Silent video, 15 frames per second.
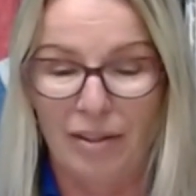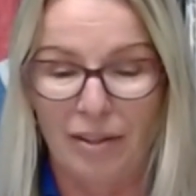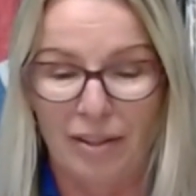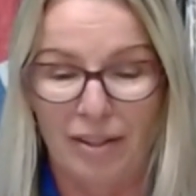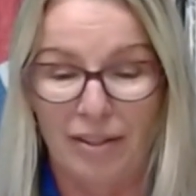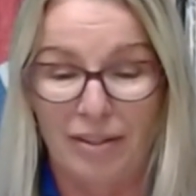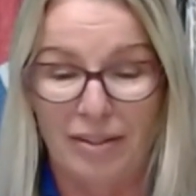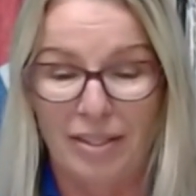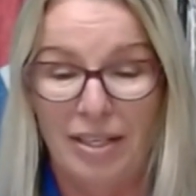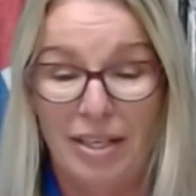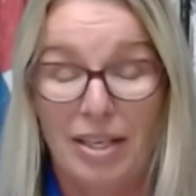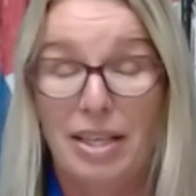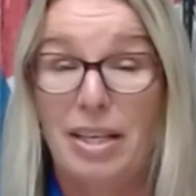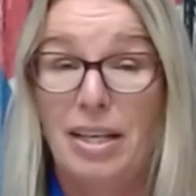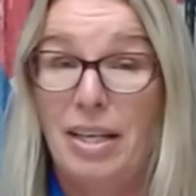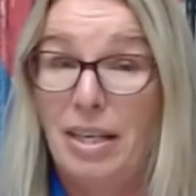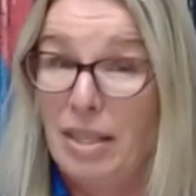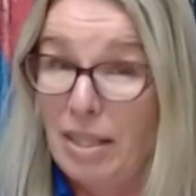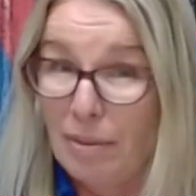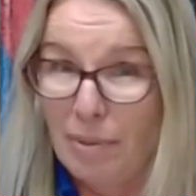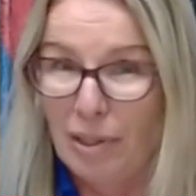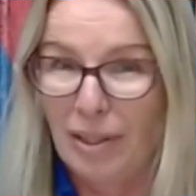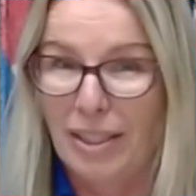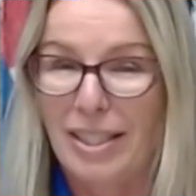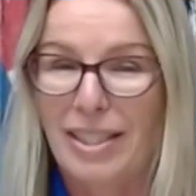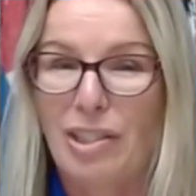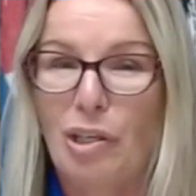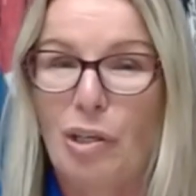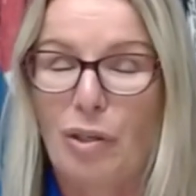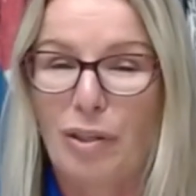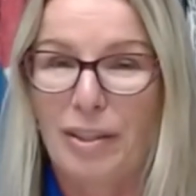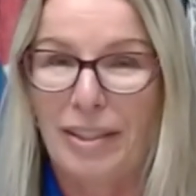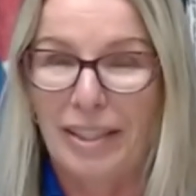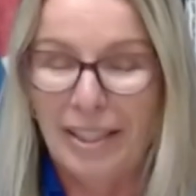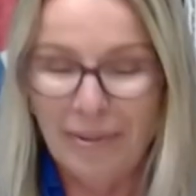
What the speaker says: on the Middle East currently.